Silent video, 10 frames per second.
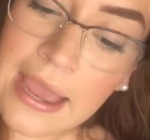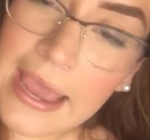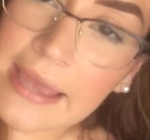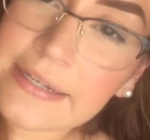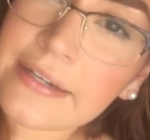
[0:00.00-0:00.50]

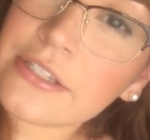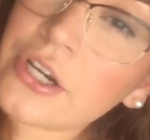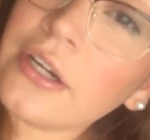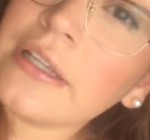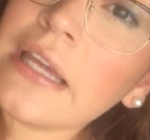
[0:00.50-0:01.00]
And it is
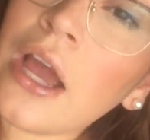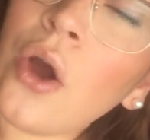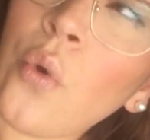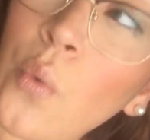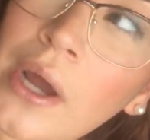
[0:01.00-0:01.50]
currently
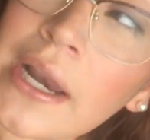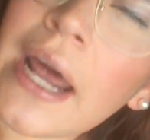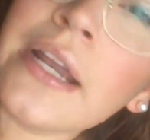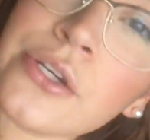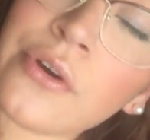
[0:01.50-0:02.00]

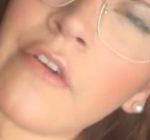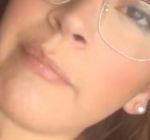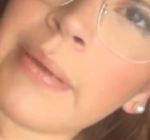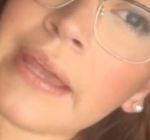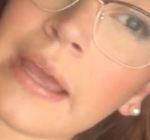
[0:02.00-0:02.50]

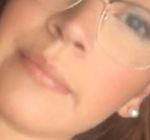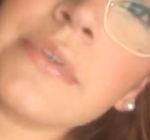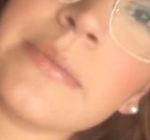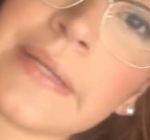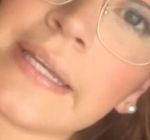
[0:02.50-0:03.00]
1:12 p.m.
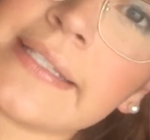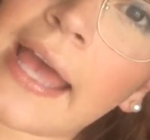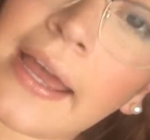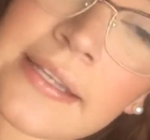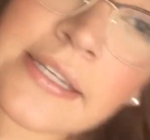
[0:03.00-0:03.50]
to be
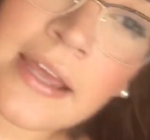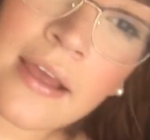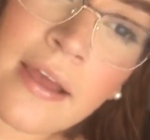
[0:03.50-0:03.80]
exact.